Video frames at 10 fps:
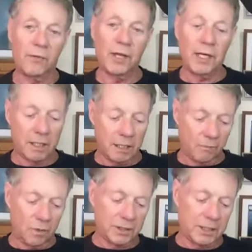they did
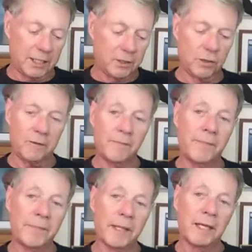was they
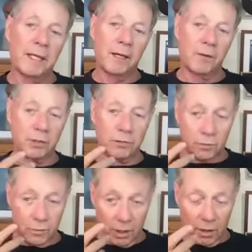
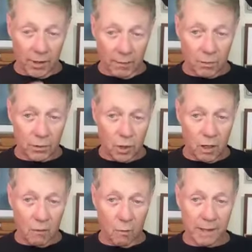would
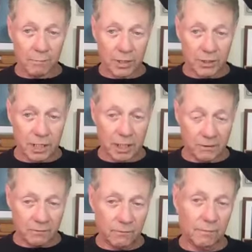draw white blood
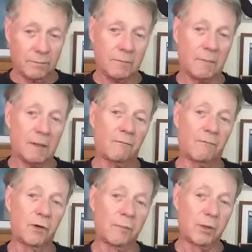cells
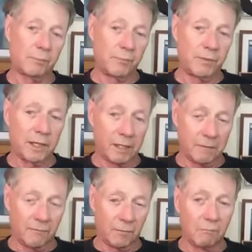from
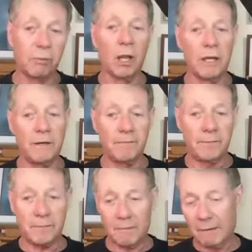blood,
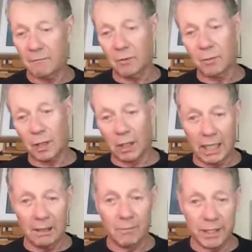from their
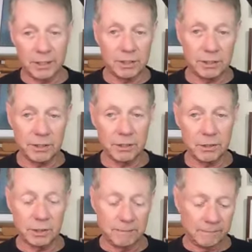lab mates, essentially,